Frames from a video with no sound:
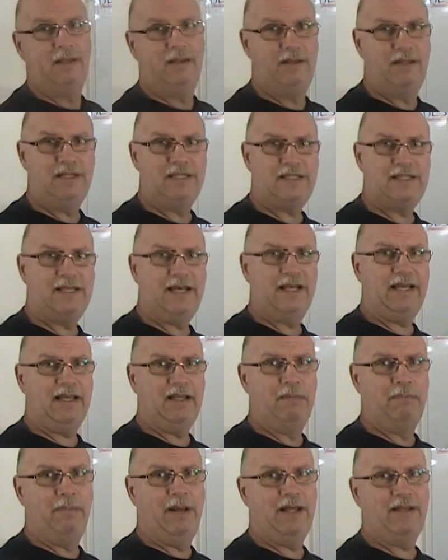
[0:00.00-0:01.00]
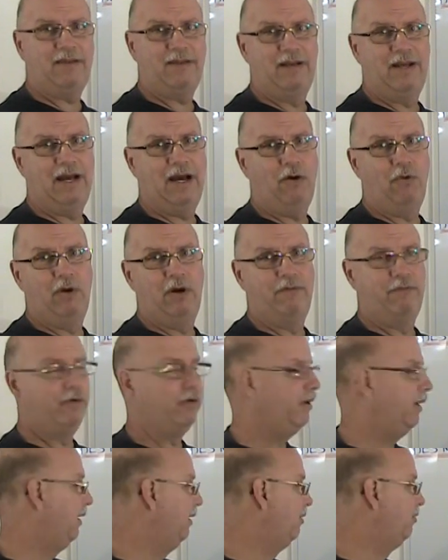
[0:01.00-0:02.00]
This second method,
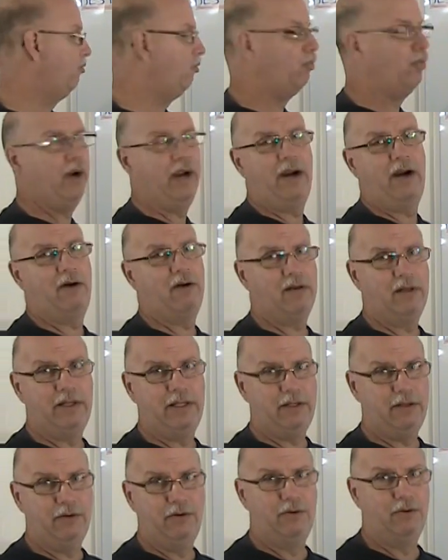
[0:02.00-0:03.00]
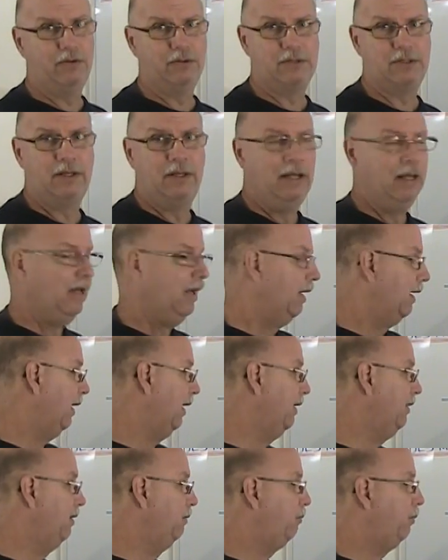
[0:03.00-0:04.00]
however, is rarely used.
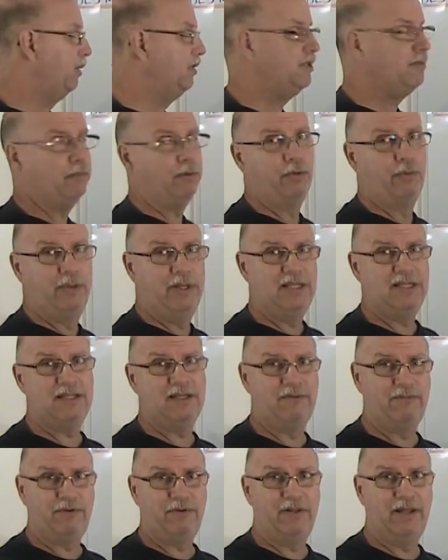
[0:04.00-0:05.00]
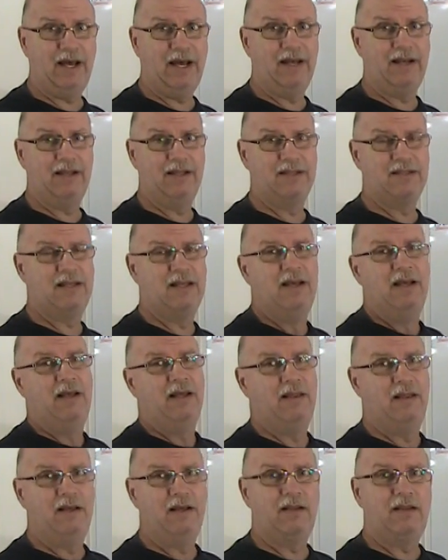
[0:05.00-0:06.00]
And the principal reason for that is
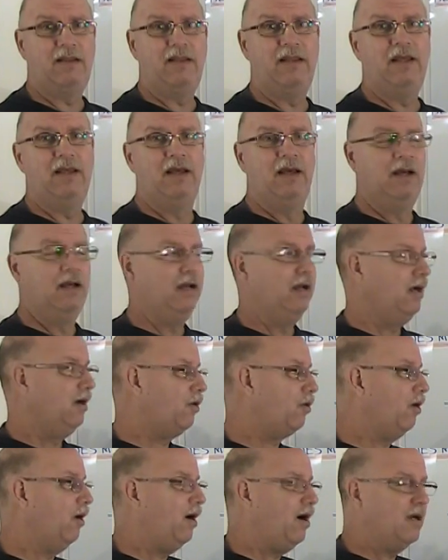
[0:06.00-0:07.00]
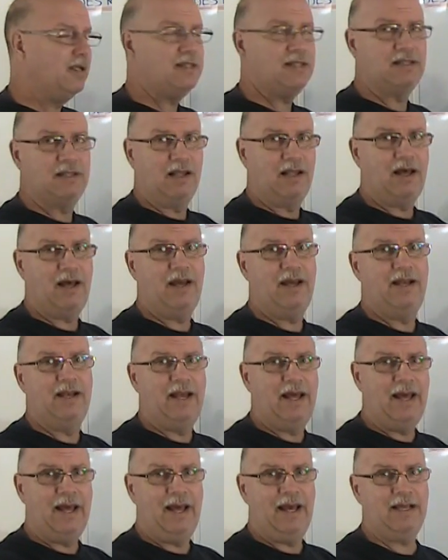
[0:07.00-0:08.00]
that the cross
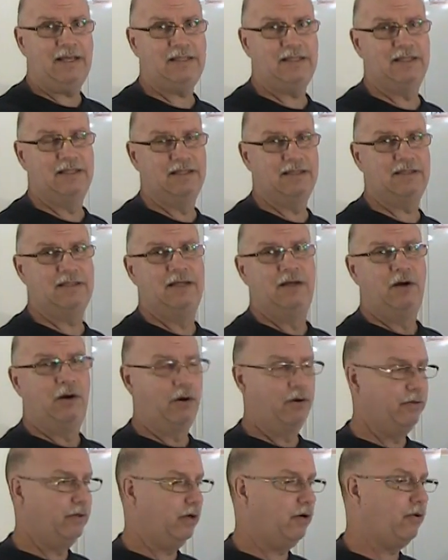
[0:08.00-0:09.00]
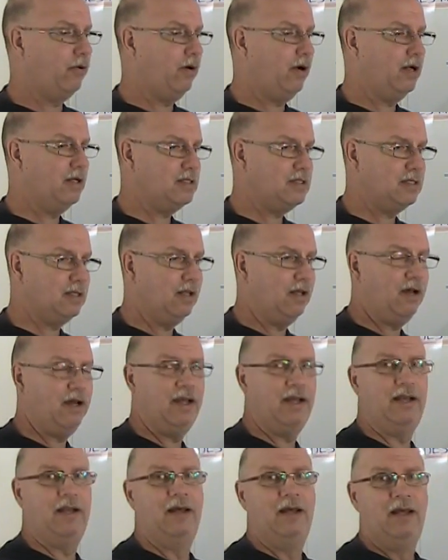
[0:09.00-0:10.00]
slide axis, or the cross
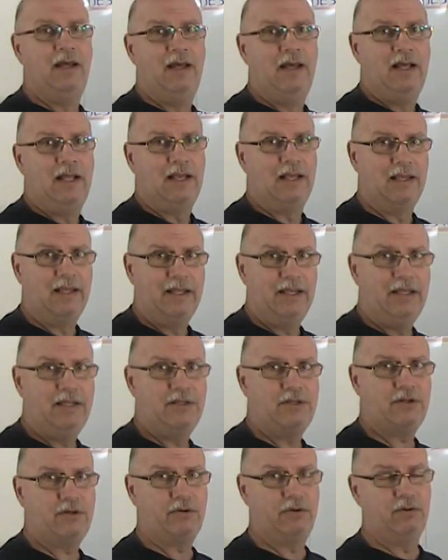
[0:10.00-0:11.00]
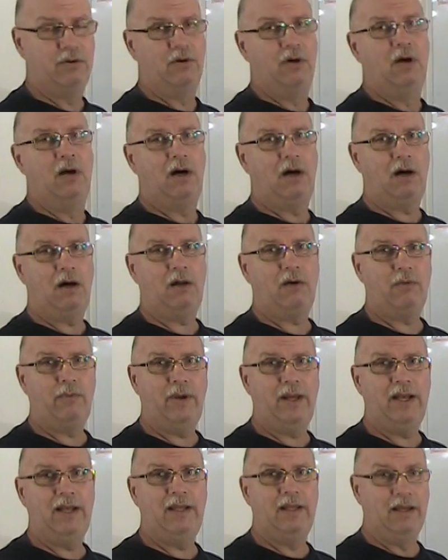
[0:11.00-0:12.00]
slide lead screw,
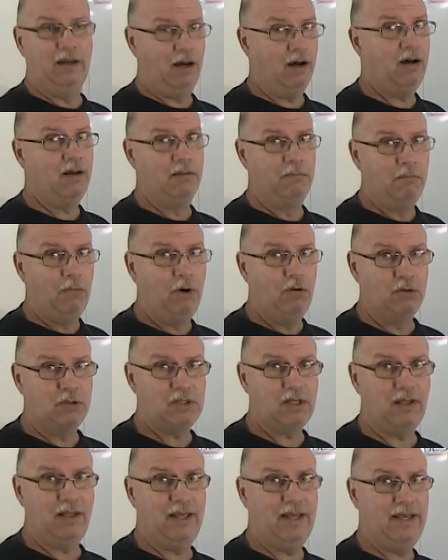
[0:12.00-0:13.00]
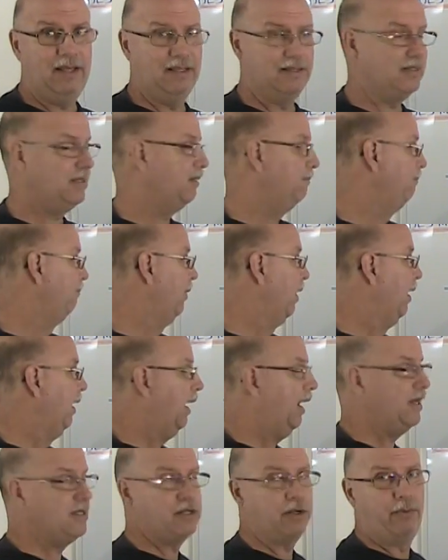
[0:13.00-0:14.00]
already on most lathes
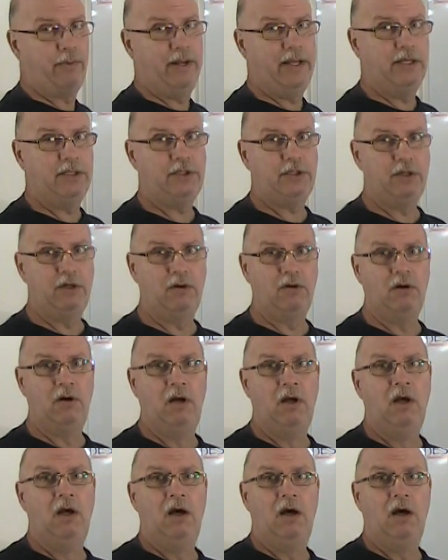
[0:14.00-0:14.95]
has a ratio of zero